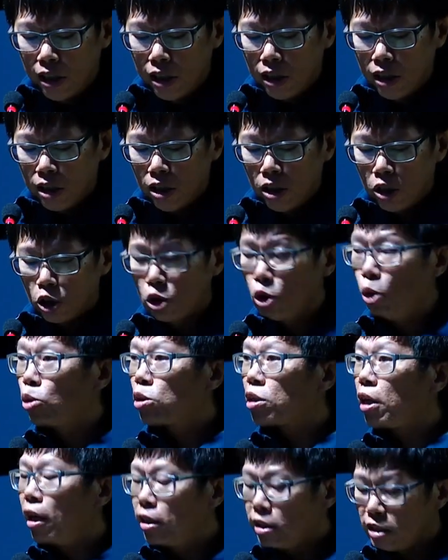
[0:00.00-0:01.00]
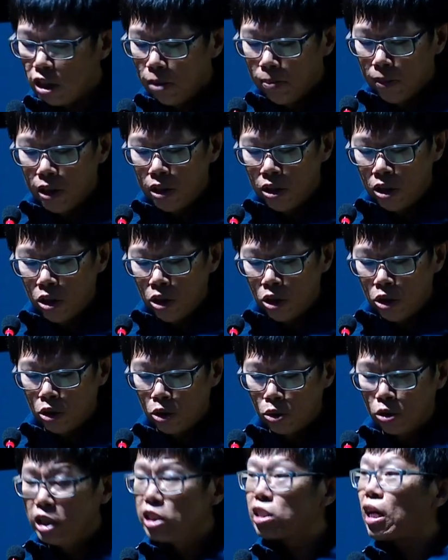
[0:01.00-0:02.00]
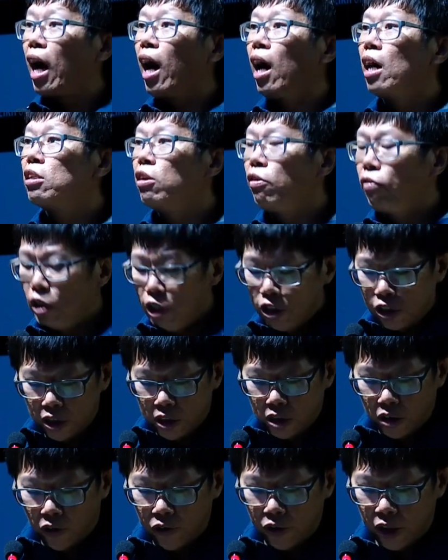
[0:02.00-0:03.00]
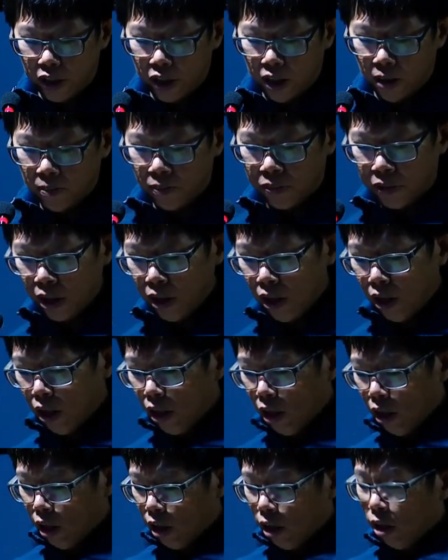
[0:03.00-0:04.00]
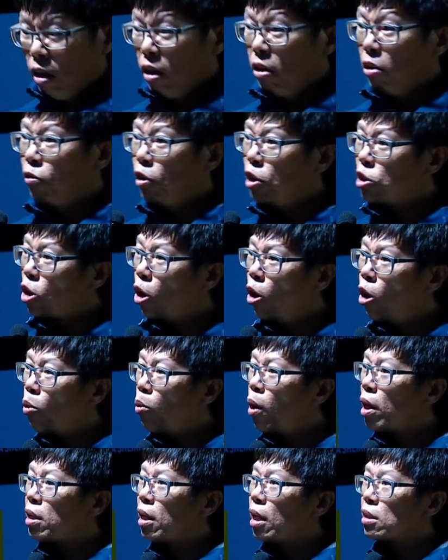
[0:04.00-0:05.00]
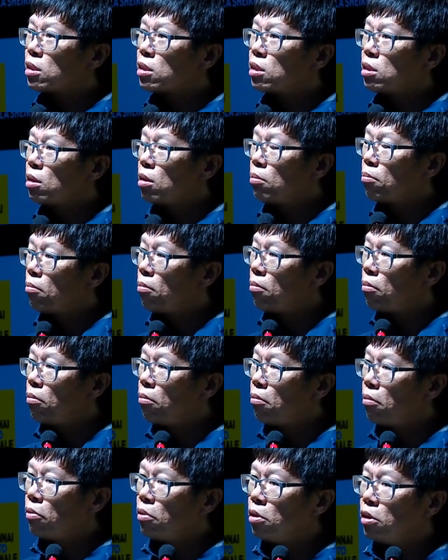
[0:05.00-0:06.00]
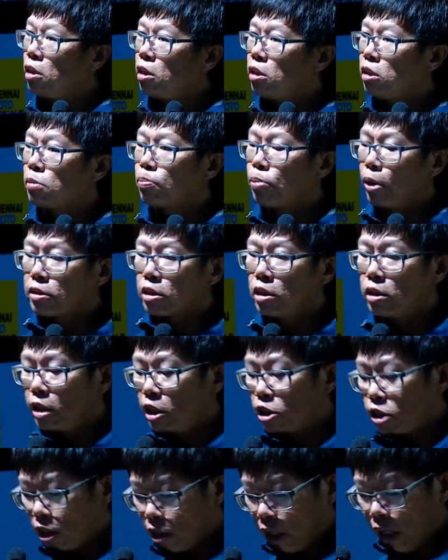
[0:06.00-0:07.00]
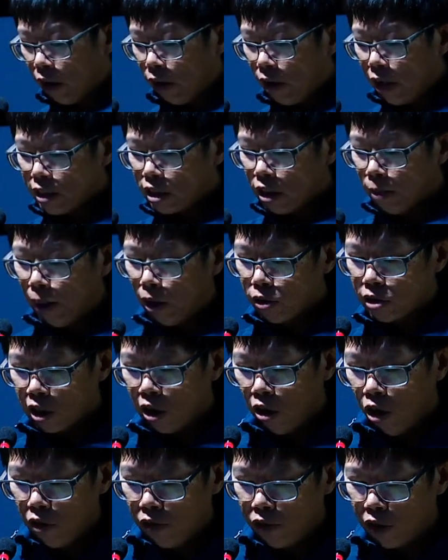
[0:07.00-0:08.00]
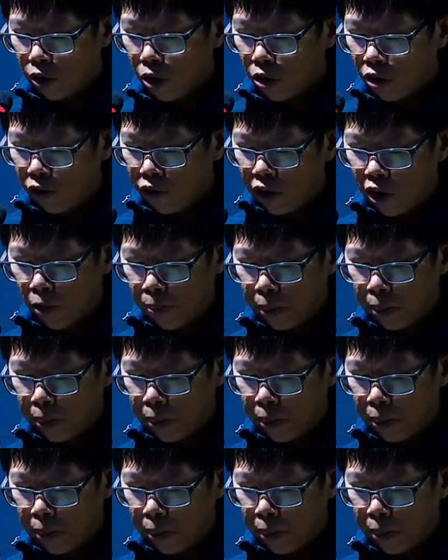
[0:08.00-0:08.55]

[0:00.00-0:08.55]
here show testament to these other visions of Vietnam. First of all, what does this presentation tell us about salon photography